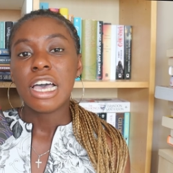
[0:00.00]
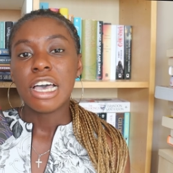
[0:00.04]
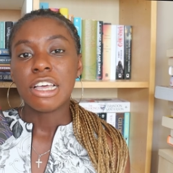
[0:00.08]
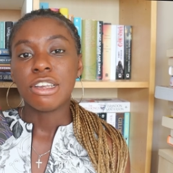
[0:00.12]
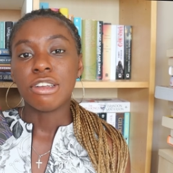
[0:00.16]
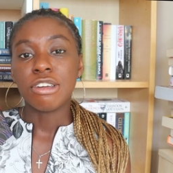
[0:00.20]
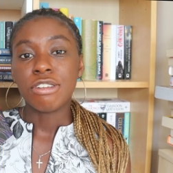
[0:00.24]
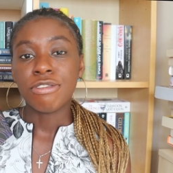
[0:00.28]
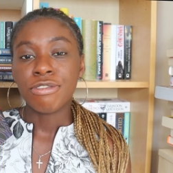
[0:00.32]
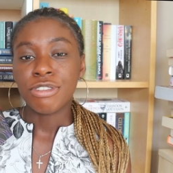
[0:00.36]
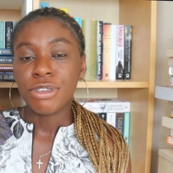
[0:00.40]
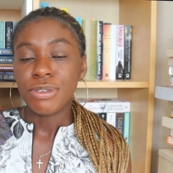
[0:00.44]
a
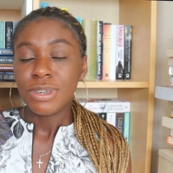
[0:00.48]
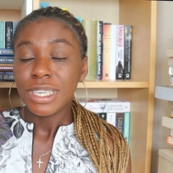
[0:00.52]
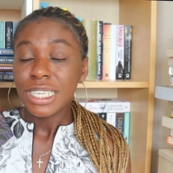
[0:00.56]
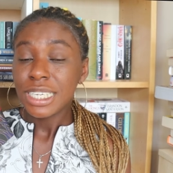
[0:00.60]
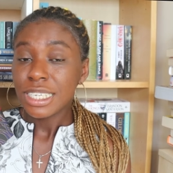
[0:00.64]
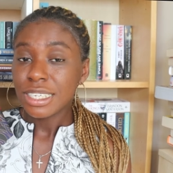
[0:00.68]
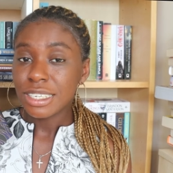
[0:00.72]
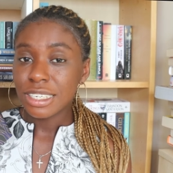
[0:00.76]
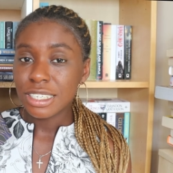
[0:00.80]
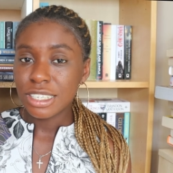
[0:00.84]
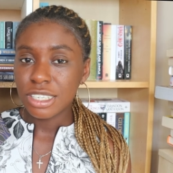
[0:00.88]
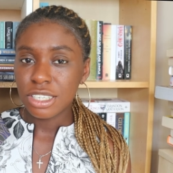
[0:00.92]
lot of
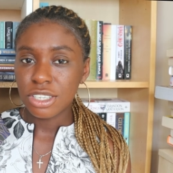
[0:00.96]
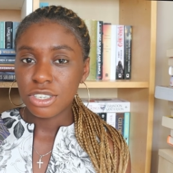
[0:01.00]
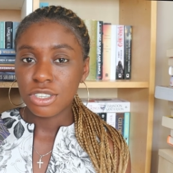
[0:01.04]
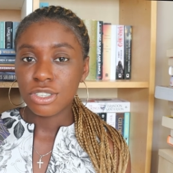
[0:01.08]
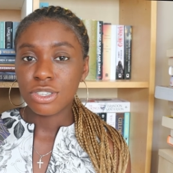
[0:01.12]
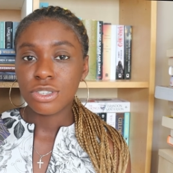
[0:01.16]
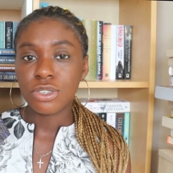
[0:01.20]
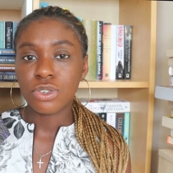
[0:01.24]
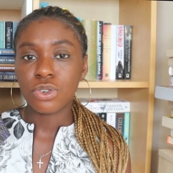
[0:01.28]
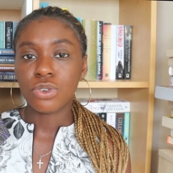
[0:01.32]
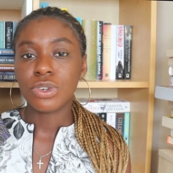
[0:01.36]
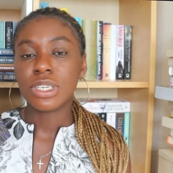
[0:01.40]
uniqueness to
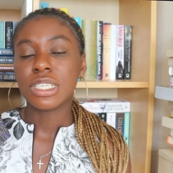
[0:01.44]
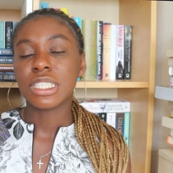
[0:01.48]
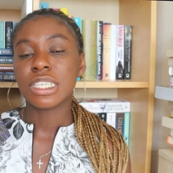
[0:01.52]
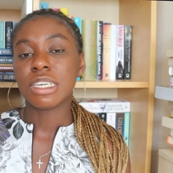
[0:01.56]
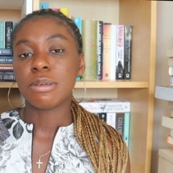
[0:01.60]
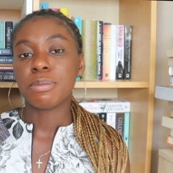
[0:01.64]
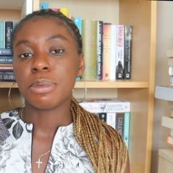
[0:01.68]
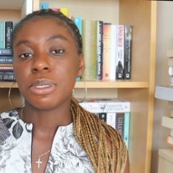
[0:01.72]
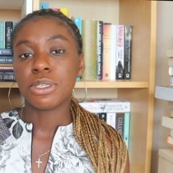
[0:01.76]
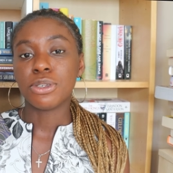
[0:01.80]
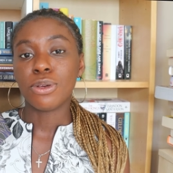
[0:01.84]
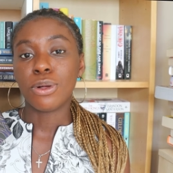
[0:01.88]
the stories that
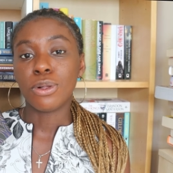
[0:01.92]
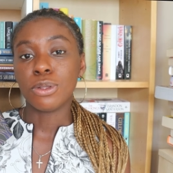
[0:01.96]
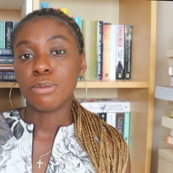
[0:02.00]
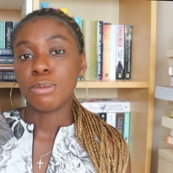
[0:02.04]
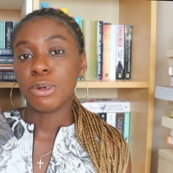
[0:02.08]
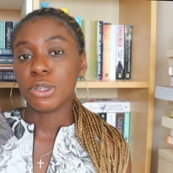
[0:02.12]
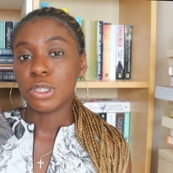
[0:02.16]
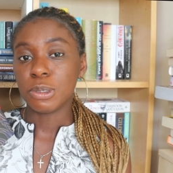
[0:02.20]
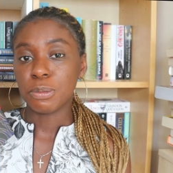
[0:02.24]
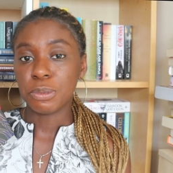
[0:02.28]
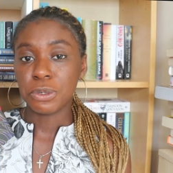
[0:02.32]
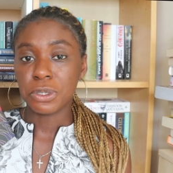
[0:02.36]
have been told
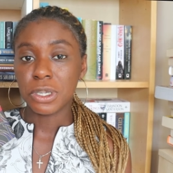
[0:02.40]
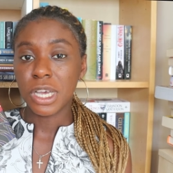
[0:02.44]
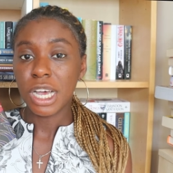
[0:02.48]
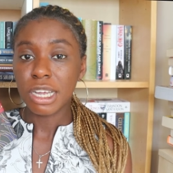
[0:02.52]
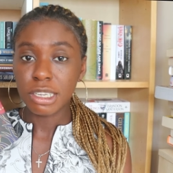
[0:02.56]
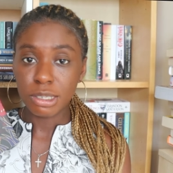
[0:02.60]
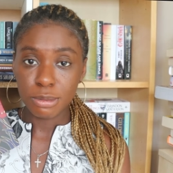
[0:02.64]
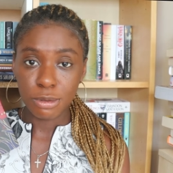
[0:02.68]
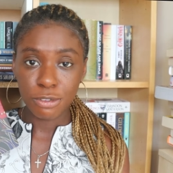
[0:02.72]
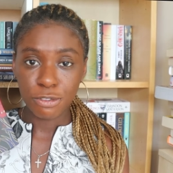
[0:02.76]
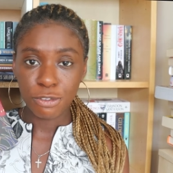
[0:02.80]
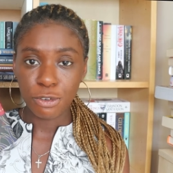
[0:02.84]
multiple
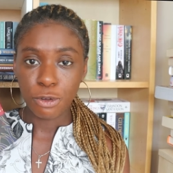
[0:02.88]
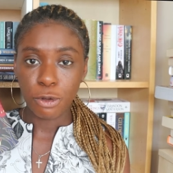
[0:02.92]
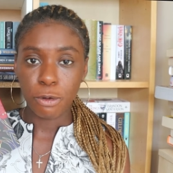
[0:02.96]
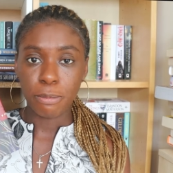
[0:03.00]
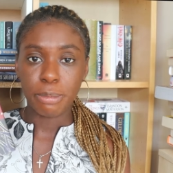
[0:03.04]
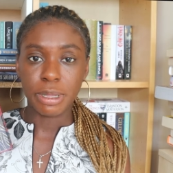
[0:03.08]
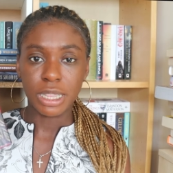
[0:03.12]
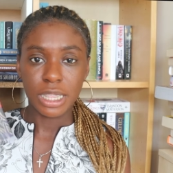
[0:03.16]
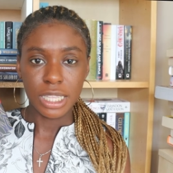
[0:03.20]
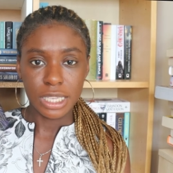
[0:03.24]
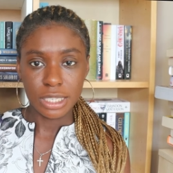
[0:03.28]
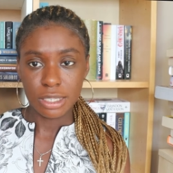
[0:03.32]
times before
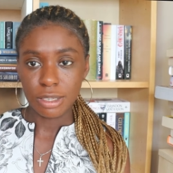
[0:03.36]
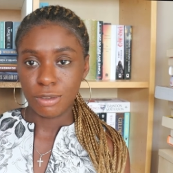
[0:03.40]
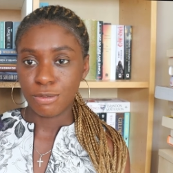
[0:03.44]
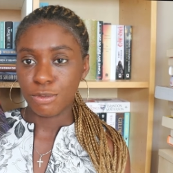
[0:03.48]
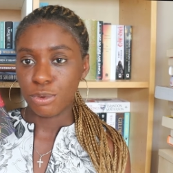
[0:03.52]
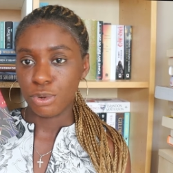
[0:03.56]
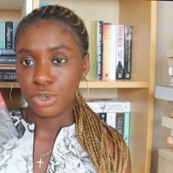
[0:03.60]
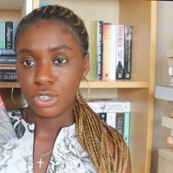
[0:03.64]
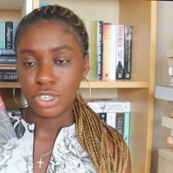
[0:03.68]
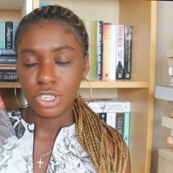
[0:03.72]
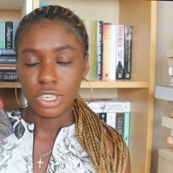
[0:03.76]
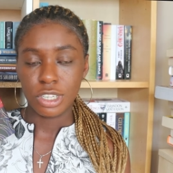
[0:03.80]
but this
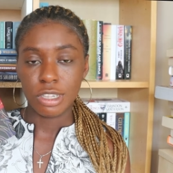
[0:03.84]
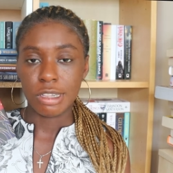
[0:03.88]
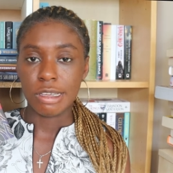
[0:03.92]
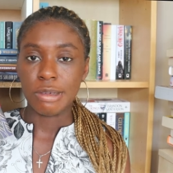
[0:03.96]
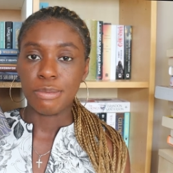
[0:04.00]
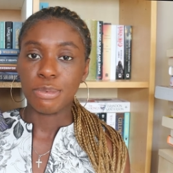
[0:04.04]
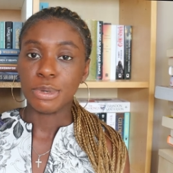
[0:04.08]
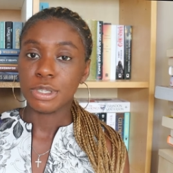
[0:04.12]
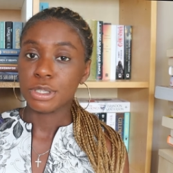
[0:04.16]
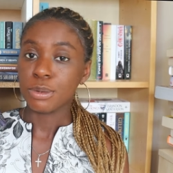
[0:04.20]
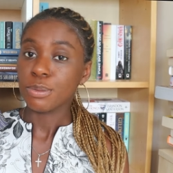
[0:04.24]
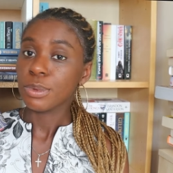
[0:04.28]

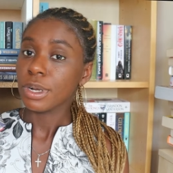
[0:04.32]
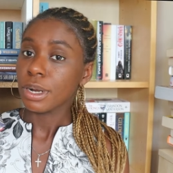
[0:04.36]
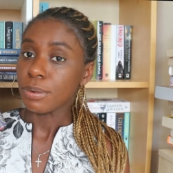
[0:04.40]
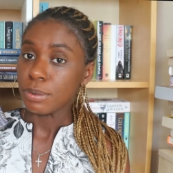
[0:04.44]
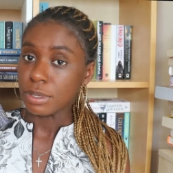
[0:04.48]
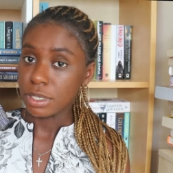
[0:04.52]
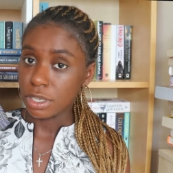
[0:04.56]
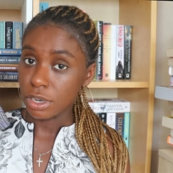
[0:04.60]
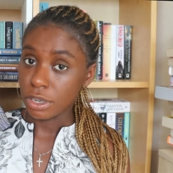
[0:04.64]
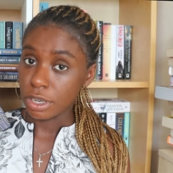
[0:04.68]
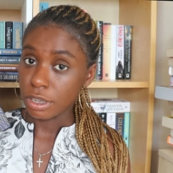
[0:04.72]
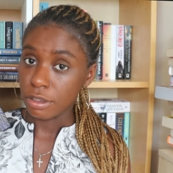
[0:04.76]
unfortunately wasn't what I
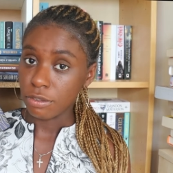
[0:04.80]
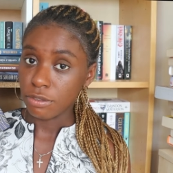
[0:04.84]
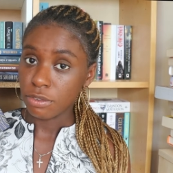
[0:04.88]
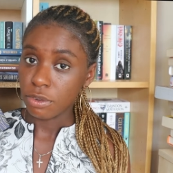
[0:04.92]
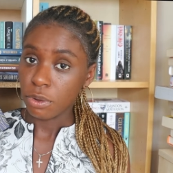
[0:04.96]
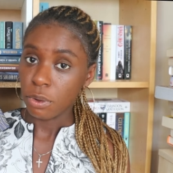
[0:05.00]
was looking